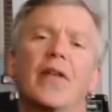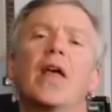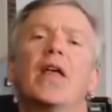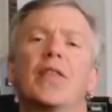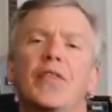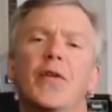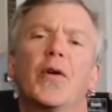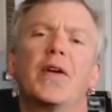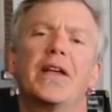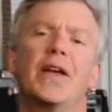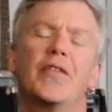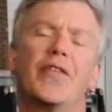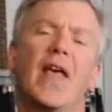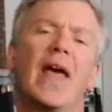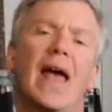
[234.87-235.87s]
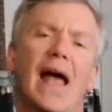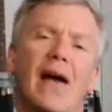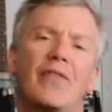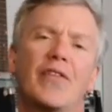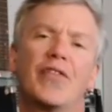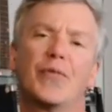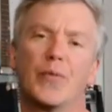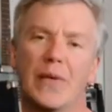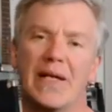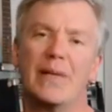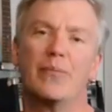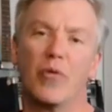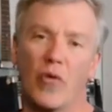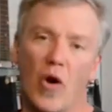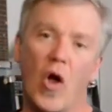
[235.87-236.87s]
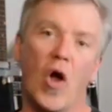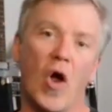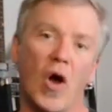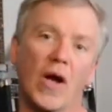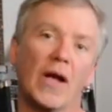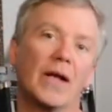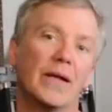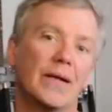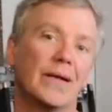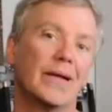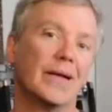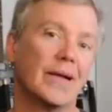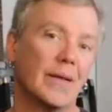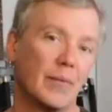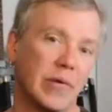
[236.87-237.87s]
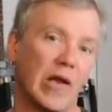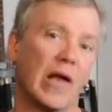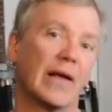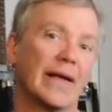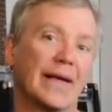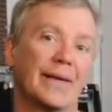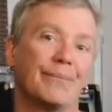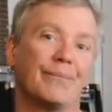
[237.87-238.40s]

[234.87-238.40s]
30 years, have a 3-prong plug-in.